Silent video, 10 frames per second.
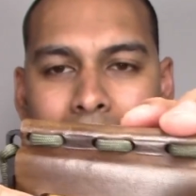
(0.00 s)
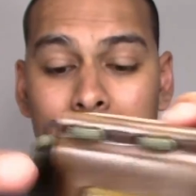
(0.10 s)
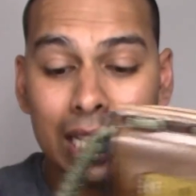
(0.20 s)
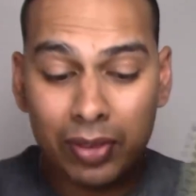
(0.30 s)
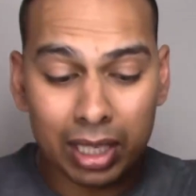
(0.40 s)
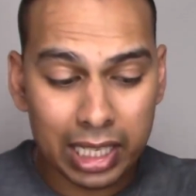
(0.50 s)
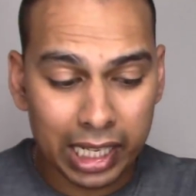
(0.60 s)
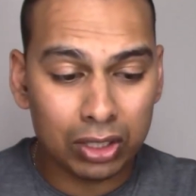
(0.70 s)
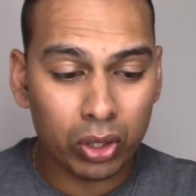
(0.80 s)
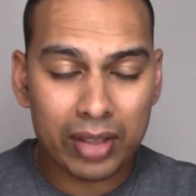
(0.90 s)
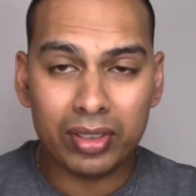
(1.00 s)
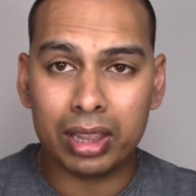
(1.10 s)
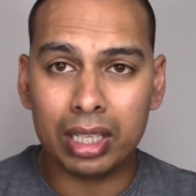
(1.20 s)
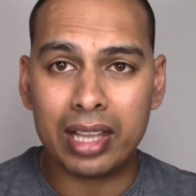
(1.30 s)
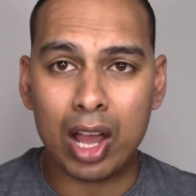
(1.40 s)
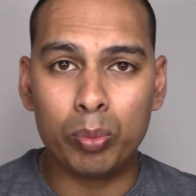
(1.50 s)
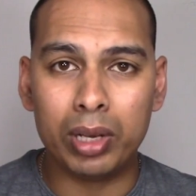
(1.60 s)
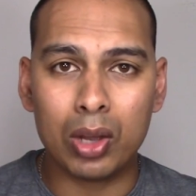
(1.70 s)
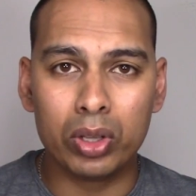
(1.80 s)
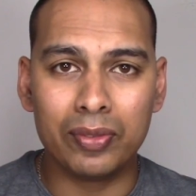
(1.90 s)
I'll leave a link to everything down
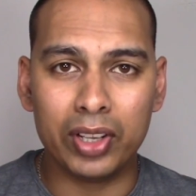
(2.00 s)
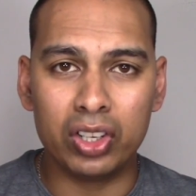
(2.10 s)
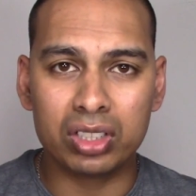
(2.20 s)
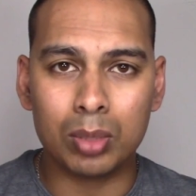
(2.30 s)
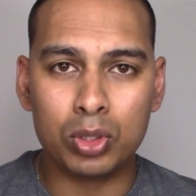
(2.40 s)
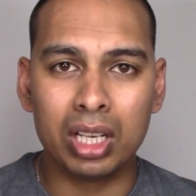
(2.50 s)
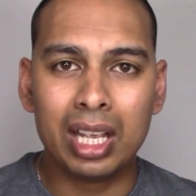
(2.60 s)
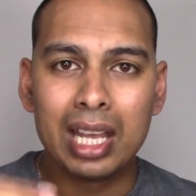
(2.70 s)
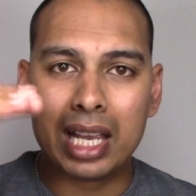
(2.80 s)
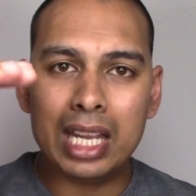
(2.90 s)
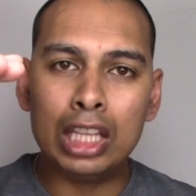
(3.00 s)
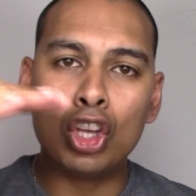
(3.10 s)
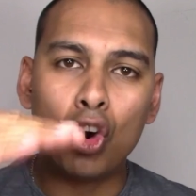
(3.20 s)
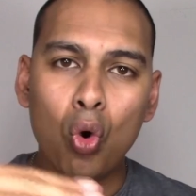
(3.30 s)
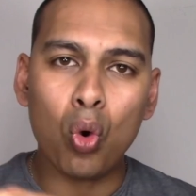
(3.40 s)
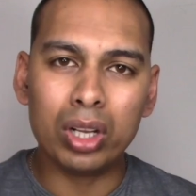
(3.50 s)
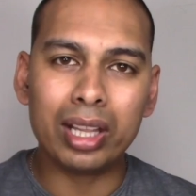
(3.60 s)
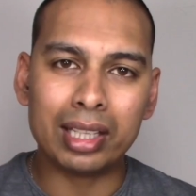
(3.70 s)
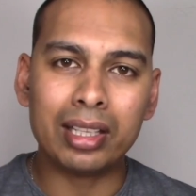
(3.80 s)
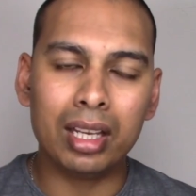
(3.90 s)
below in the video description in the order
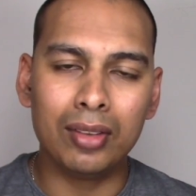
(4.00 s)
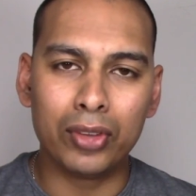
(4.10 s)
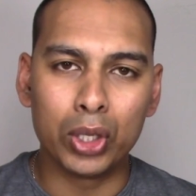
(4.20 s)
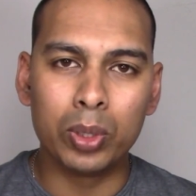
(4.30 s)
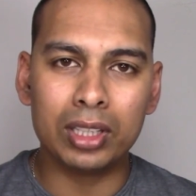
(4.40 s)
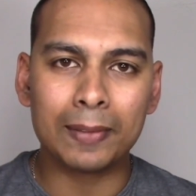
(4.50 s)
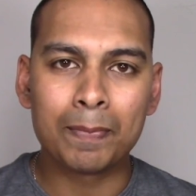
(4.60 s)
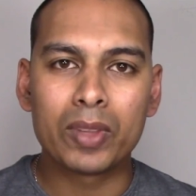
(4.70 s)
that I review it.